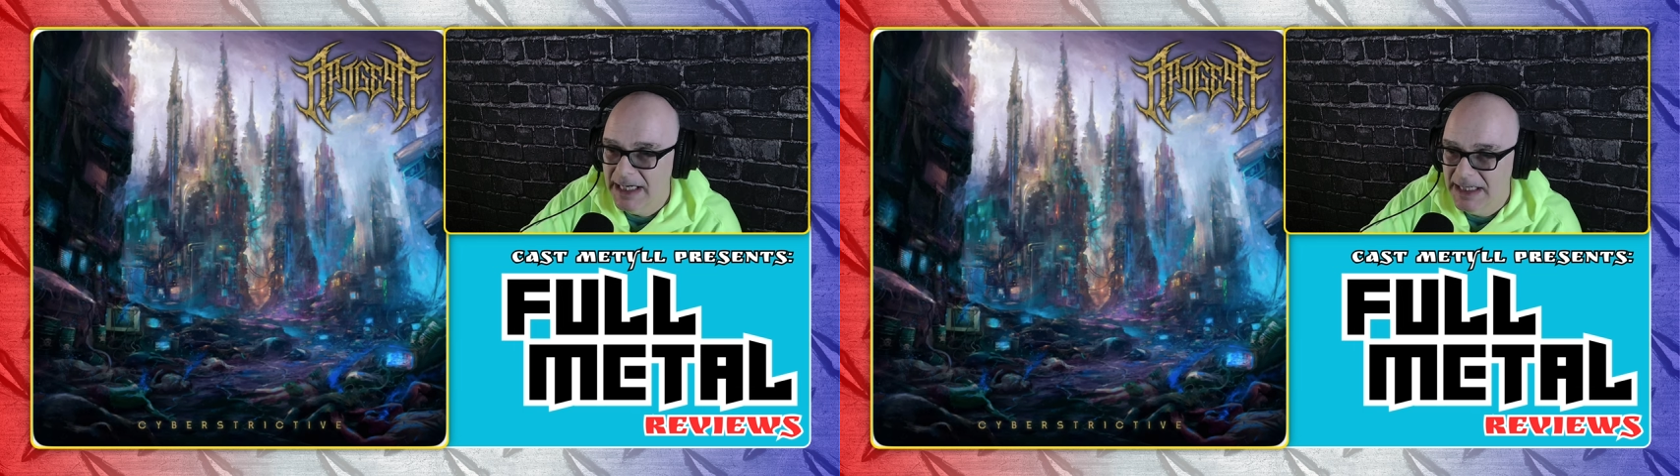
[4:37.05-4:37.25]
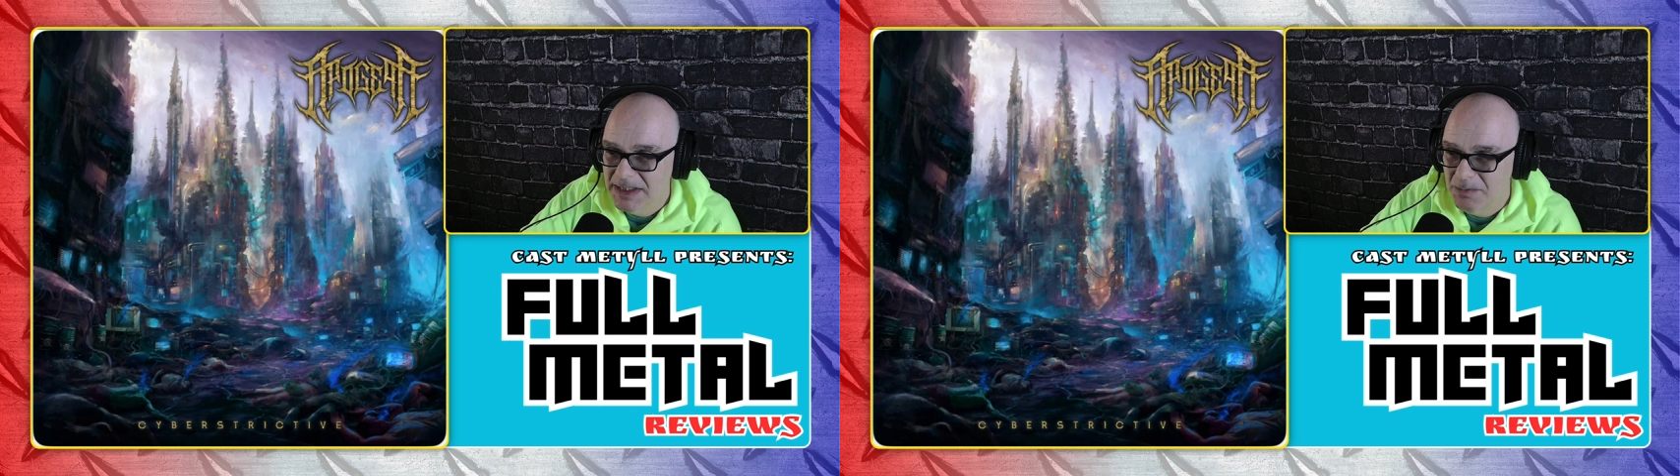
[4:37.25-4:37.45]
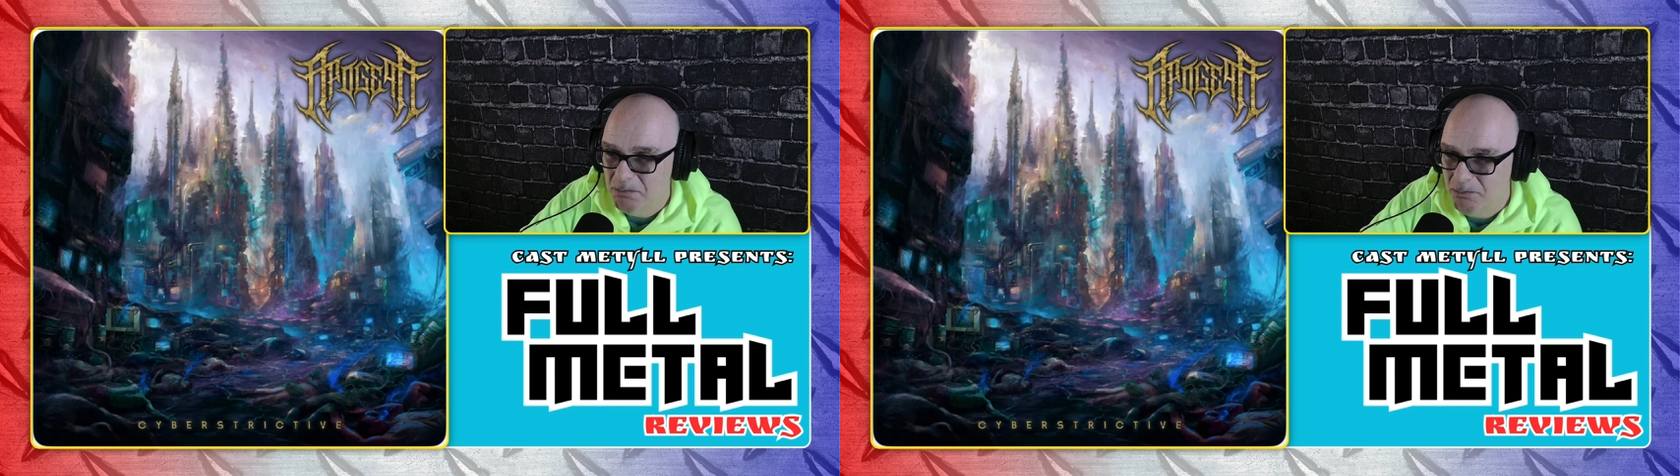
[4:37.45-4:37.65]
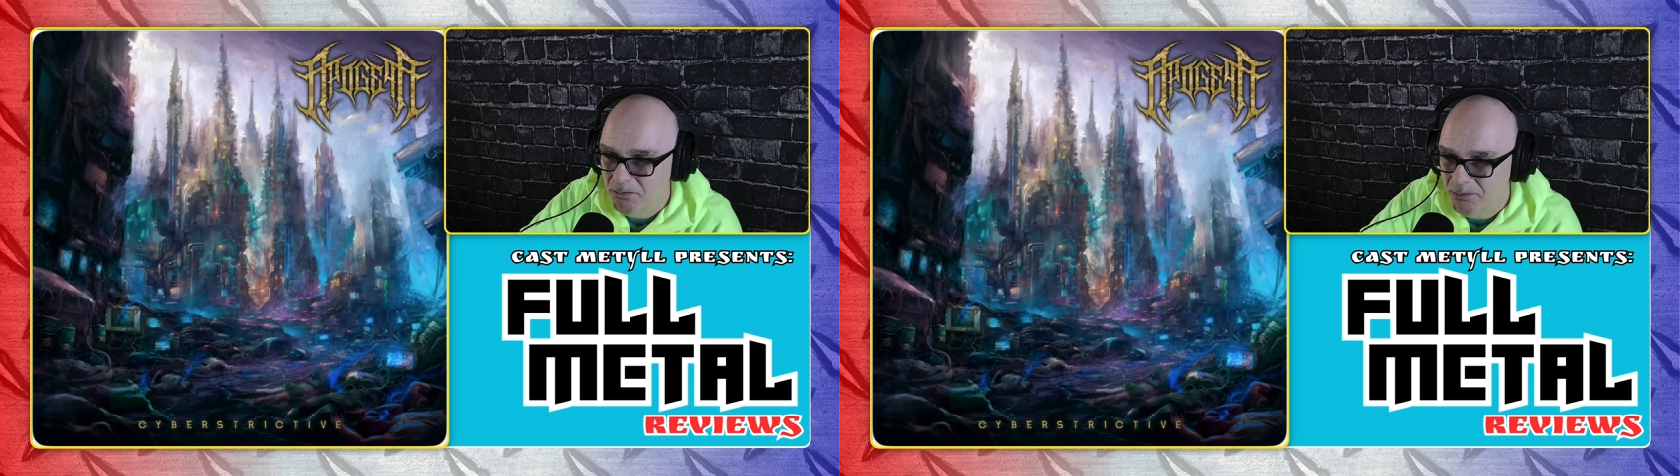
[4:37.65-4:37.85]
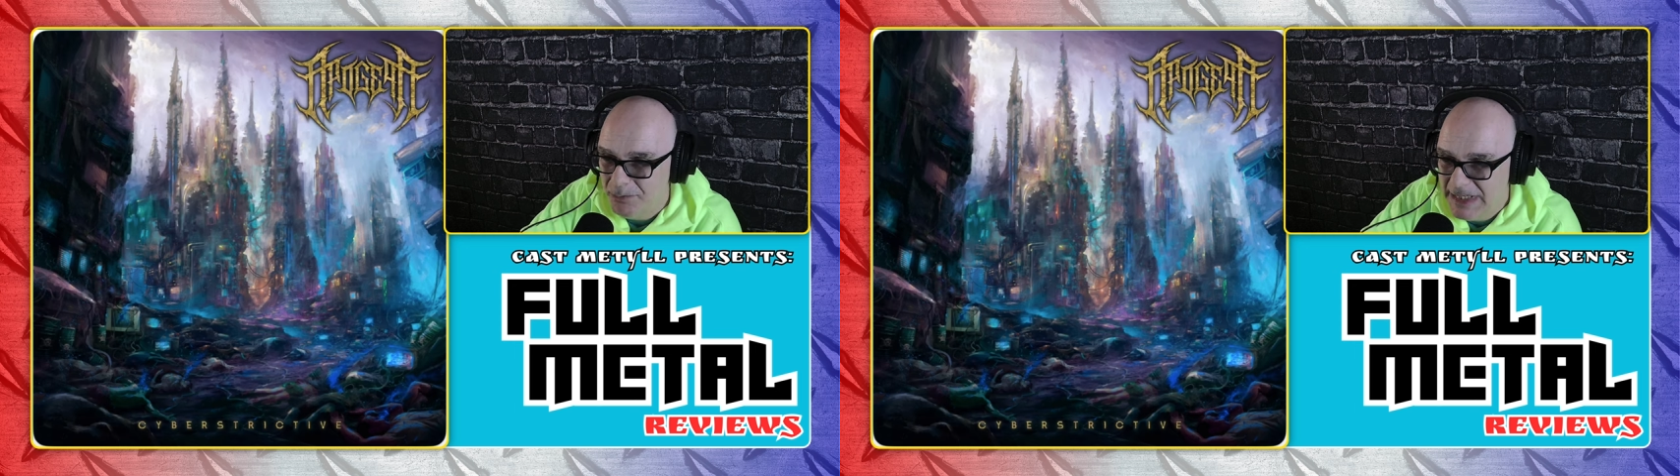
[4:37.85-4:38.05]
as
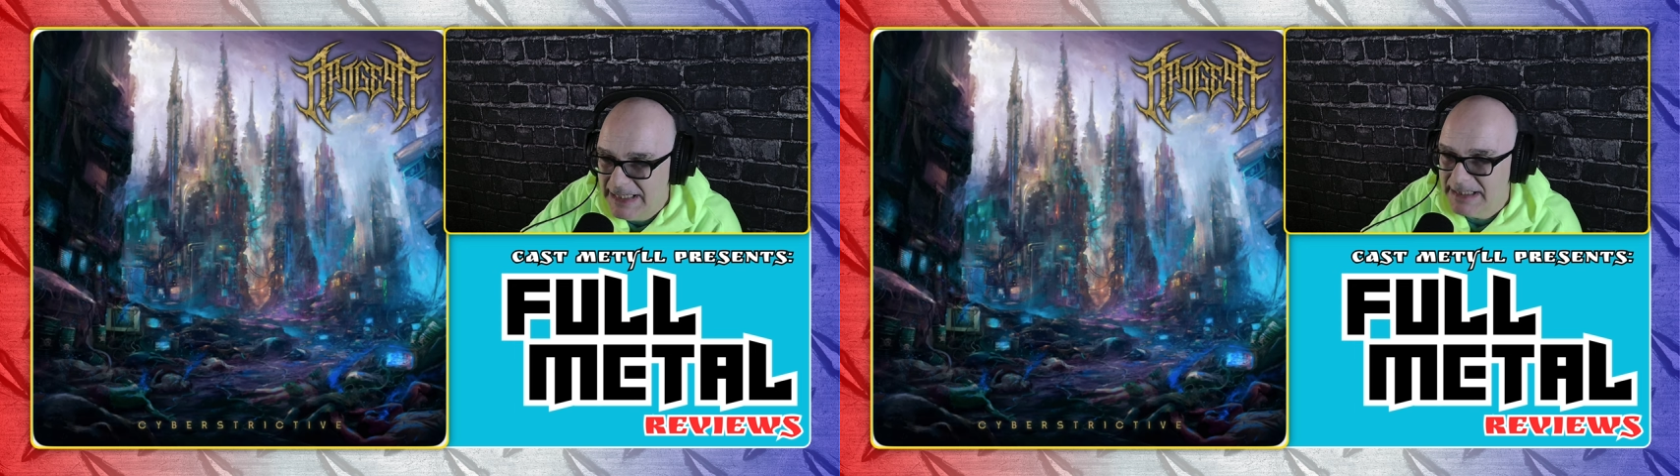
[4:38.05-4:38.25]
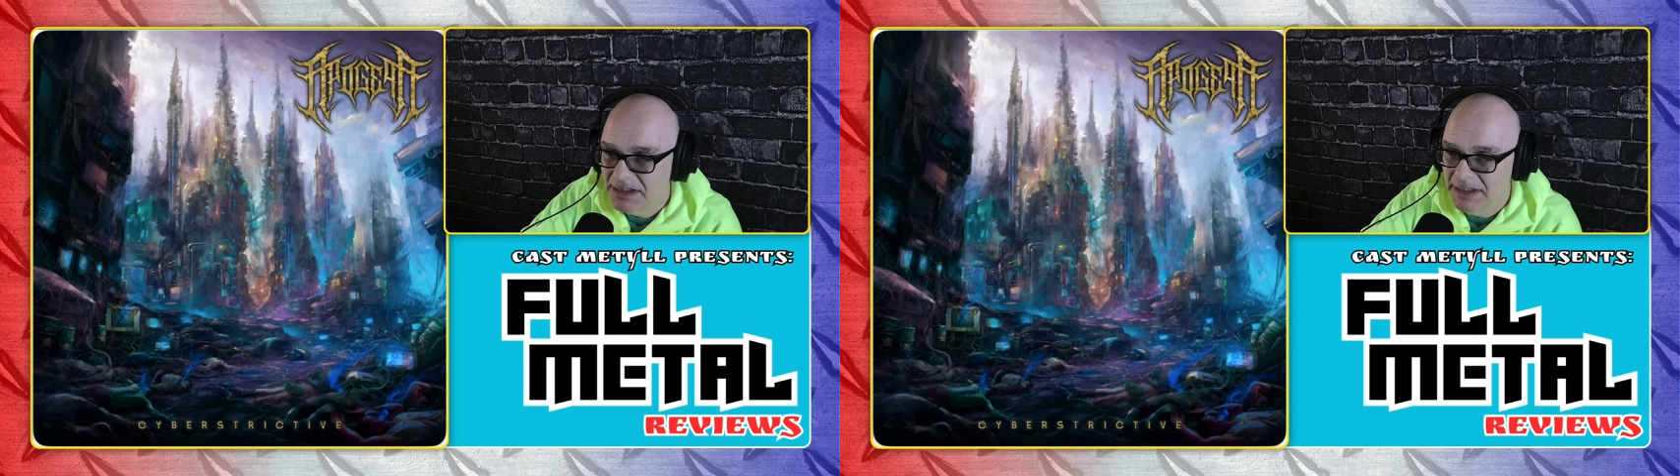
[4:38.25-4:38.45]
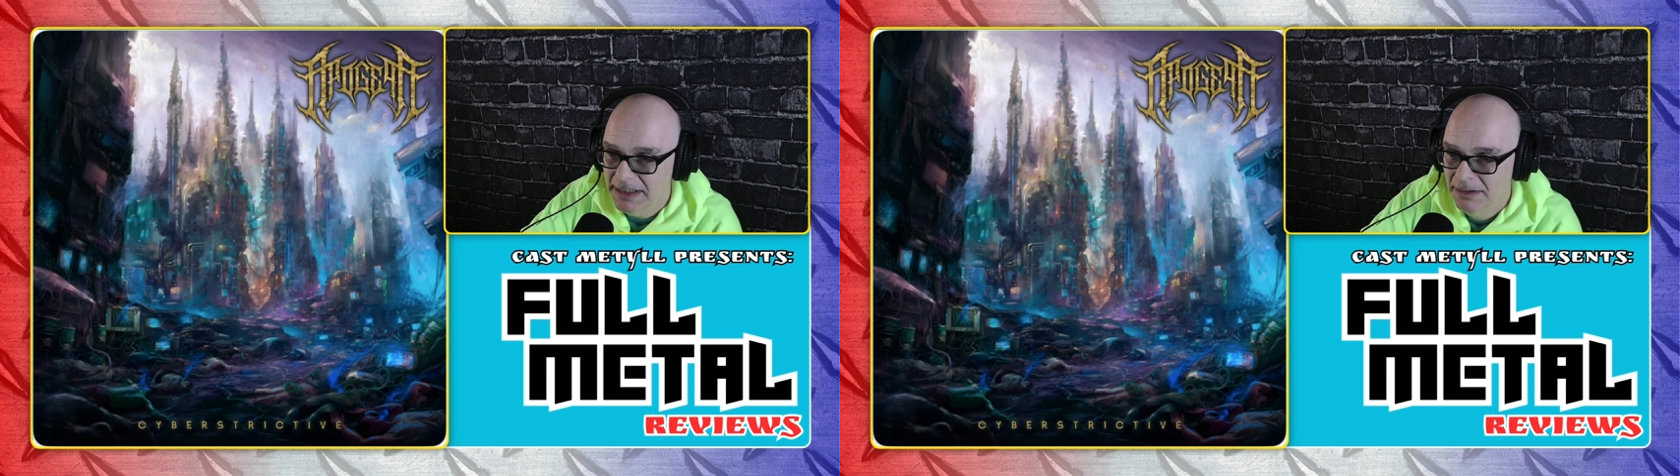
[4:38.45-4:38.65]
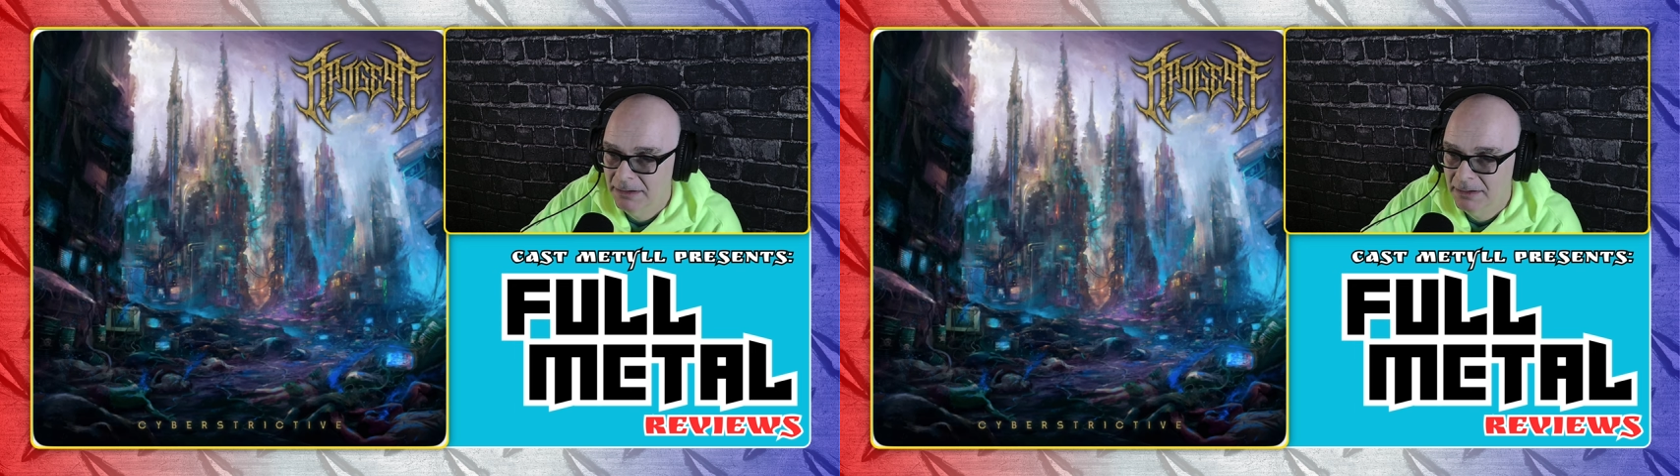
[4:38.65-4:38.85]
beastly,